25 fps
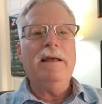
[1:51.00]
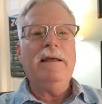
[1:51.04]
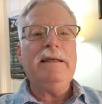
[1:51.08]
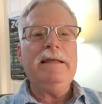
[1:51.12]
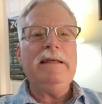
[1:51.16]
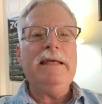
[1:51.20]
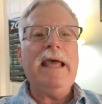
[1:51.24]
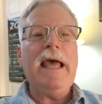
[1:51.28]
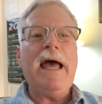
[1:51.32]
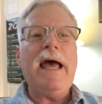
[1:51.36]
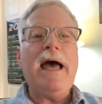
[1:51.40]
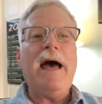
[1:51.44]

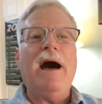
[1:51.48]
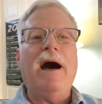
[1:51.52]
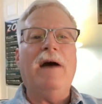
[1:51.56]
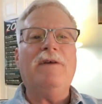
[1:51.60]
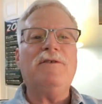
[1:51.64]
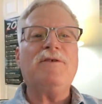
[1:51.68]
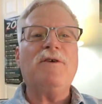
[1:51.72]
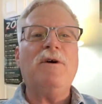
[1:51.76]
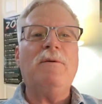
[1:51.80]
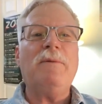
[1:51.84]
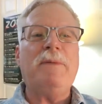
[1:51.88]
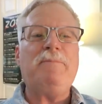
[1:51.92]
Yeah,
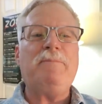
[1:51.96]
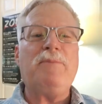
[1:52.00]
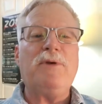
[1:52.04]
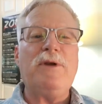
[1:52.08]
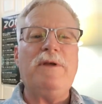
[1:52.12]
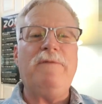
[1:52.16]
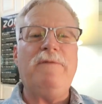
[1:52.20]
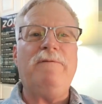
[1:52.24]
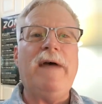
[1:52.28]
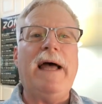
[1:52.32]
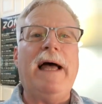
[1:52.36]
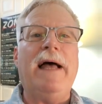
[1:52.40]
it's going by
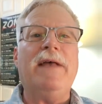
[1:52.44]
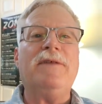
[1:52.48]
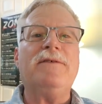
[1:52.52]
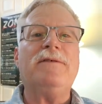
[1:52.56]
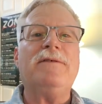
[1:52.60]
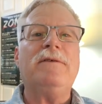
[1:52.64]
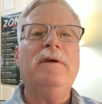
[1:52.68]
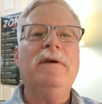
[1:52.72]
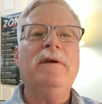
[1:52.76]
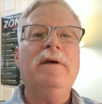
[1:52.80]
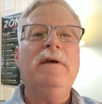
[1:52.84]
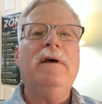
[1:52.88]
pretty
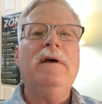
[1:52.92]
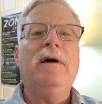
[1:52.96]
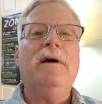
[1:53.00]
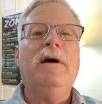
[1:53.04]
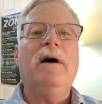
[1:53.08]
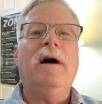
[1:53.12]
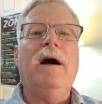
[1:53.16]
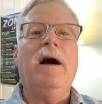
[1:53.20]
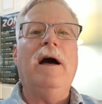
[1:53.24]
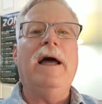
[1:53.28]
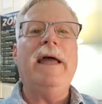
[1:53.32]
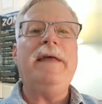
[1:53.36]
fast.
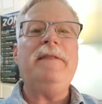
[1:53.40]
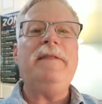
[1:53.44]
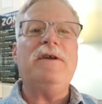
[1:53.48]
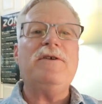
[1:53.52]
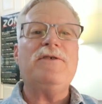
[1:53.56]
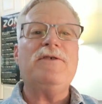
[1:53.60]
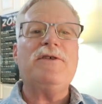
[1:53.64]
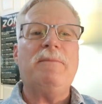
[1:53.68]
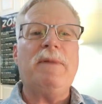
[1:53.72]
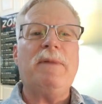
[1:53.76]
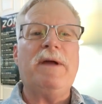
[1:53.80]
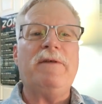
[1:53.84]
Hey,
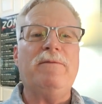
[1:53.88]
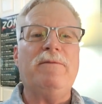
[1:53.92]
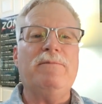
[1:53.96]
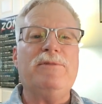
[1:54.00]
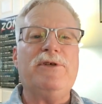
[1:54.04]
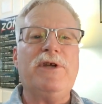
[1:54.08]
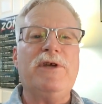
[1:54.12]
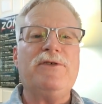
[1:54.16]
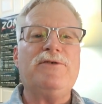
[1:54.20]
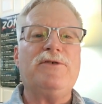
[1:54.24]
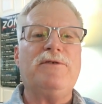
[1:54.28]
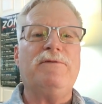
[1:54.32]
there's somebody from
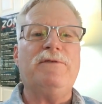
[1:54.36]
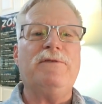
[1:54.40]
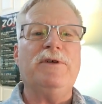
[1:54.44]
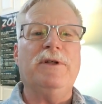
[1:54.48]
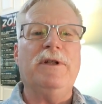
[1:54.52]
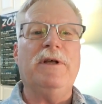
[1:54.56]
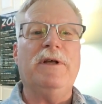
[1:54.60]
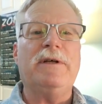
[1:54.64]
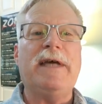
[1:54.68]
Chesterfield.